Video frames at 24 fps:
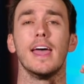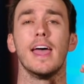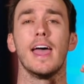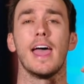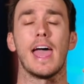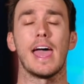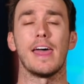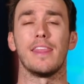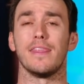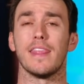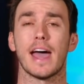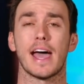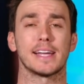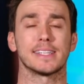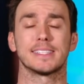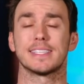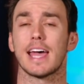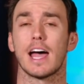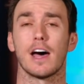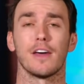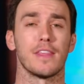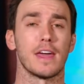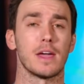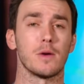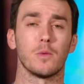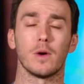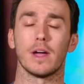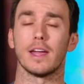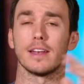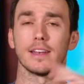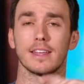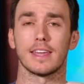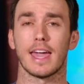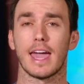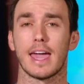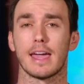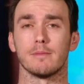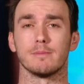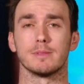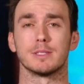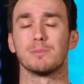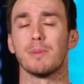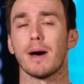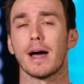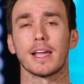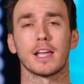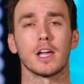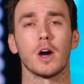and that's how they win games
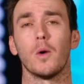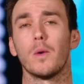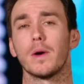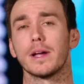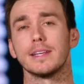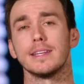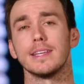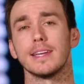by going